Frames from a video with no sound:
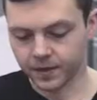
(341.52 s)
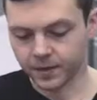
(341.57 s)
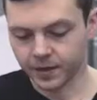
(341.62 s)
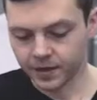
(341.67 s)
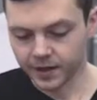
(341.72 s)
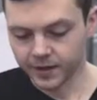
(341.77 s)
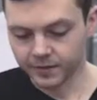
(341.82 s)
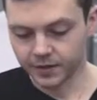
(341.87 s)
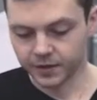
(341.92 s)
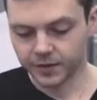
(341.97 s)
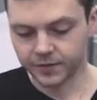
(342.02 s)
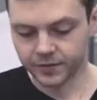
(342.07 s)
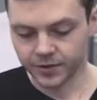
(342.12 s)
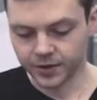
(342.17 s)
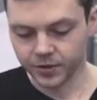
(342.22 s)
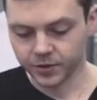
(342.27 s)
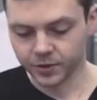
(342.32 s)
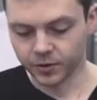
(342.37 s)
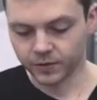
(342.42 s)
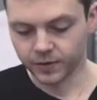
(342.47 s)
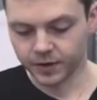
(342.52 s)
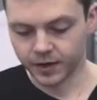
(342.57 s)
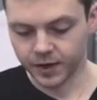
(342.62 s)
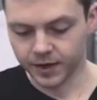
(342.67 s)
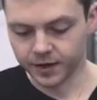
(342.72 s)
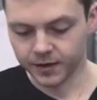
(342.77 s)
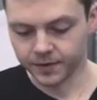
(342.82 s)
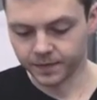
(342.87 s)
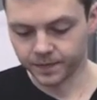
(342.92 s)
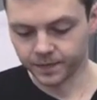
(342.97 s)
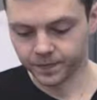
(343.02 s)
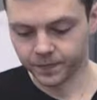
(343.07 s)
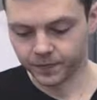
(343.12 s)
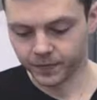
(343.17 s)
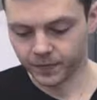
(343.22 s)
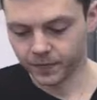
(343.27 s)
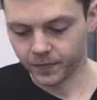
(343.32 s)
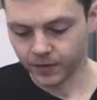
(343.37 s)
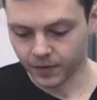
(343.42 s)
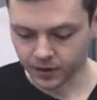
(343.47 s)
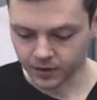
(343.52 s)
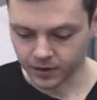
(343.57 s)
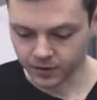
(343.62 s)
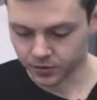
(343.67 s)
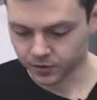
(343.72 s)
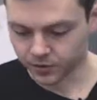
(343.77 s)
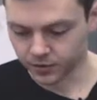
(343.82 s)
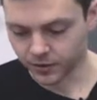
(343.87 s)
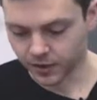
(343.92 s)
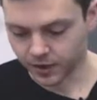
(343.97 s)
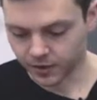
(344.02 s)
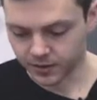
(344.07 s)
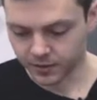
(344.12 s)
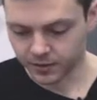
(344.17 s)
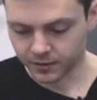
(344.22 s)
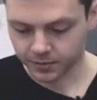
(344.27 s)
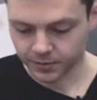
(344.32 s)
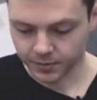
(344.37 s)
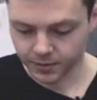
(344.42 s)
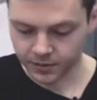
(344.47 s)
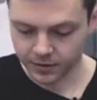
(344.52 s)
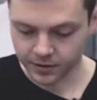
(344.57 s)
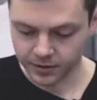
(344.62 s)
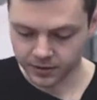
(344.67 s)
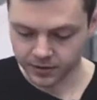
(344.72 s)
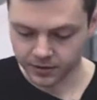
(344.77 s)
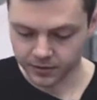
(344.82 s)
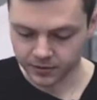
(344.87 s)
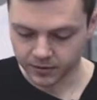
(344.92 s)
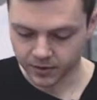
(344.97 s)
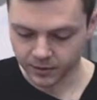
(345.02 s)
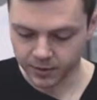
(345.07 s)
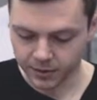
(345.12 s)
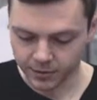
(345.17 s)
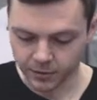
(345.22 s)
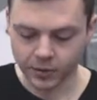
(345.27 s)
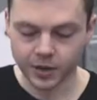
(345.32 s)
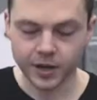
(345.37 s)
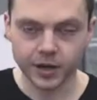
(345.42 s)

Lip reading: Leave it in the fridge overnight, and it should end up looking a bit more